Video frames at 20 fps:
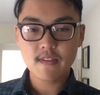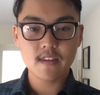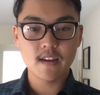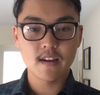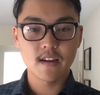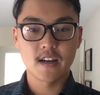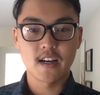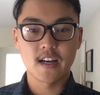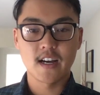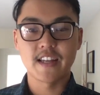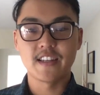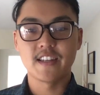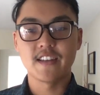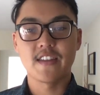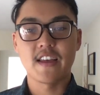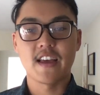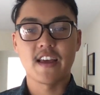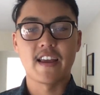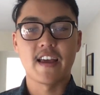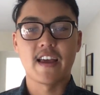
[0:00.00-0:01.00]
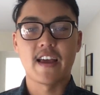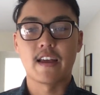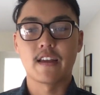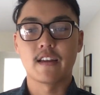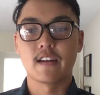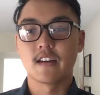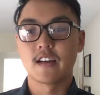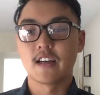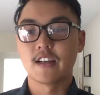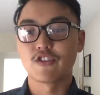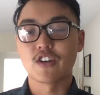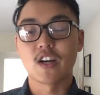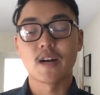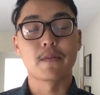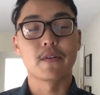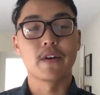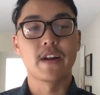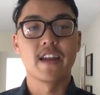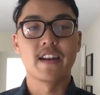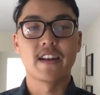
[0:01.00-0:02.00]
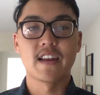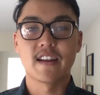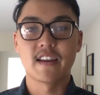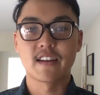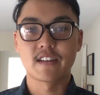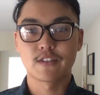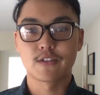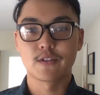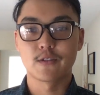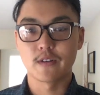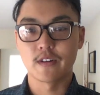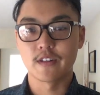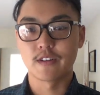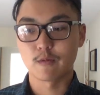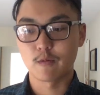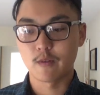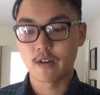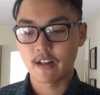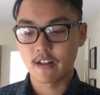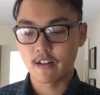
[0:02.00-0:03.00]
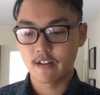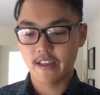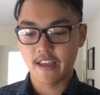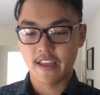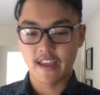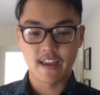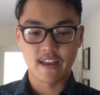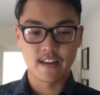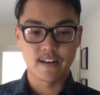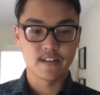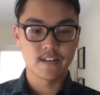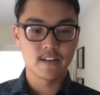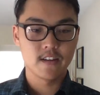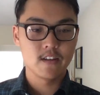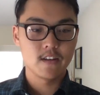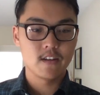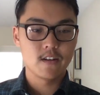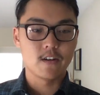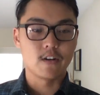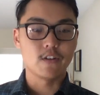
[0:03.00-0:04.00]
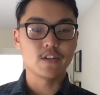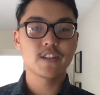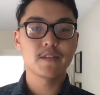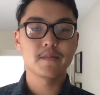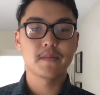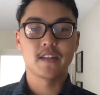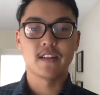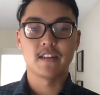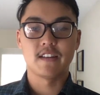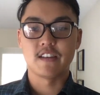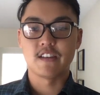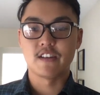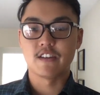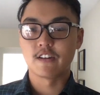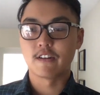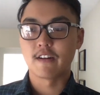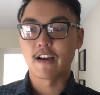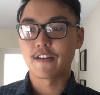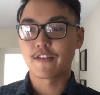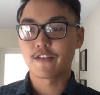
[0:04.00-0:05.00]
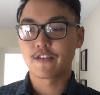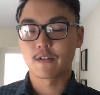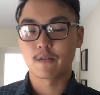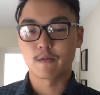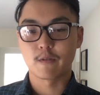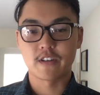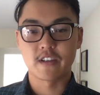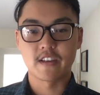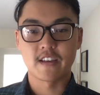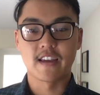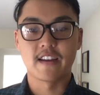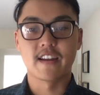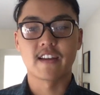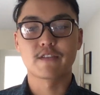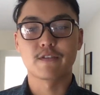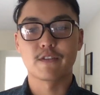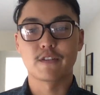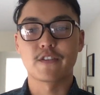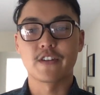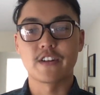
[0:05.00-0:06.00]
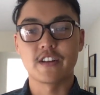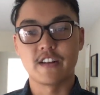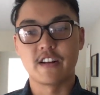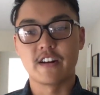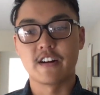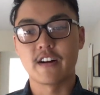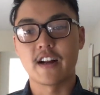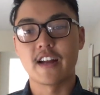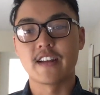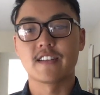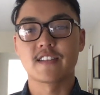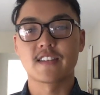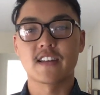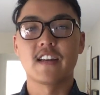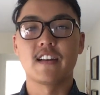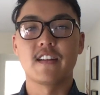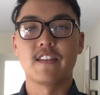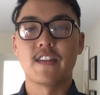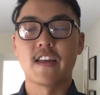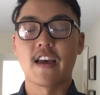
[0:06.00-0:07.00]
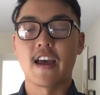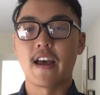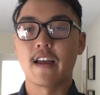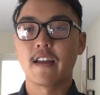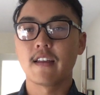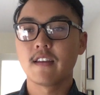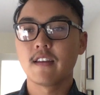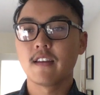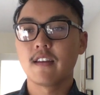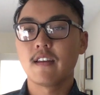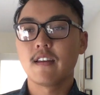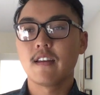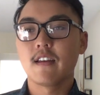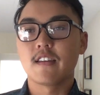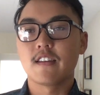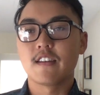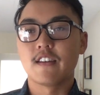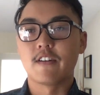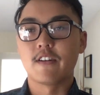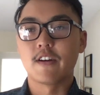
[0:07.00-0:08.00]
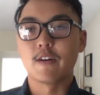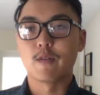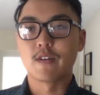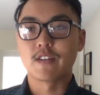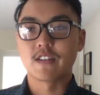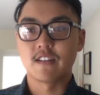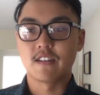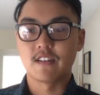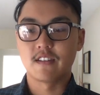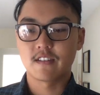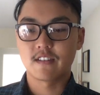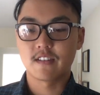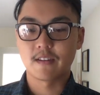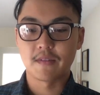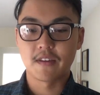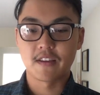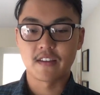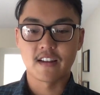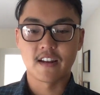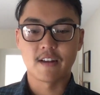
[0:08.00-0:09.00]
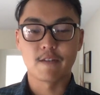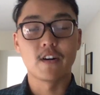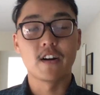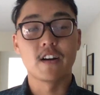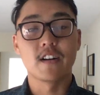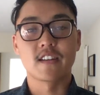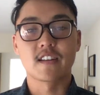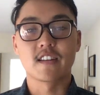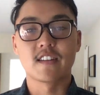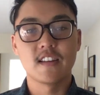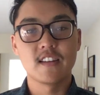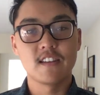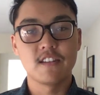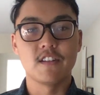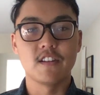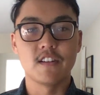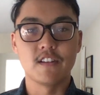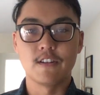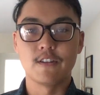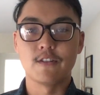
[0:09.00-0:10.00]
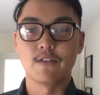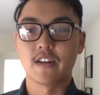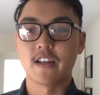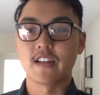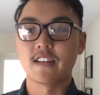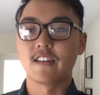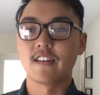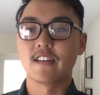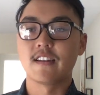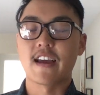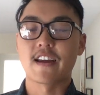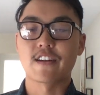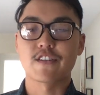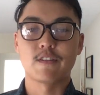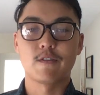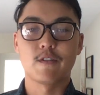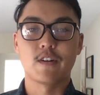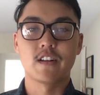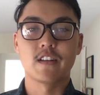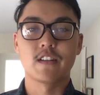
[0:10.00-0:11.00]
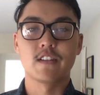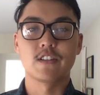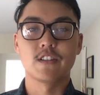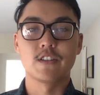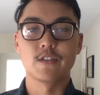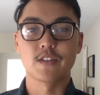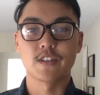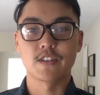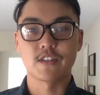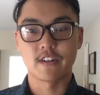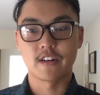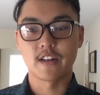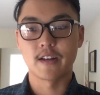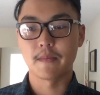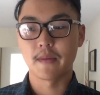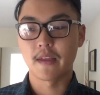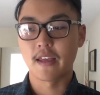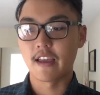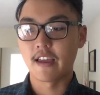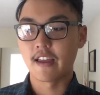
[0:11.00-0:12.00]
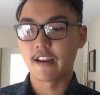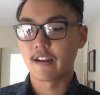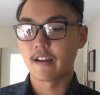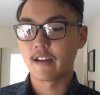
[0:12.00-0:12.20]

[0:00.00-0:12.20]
I did that at Jobber and at Nextdoor as well. And ultimately, you know, after working at Nextdoor for a year, I decided that you know, it wasn't something that I wanted to continue to do, and I did actually want to do a startup. And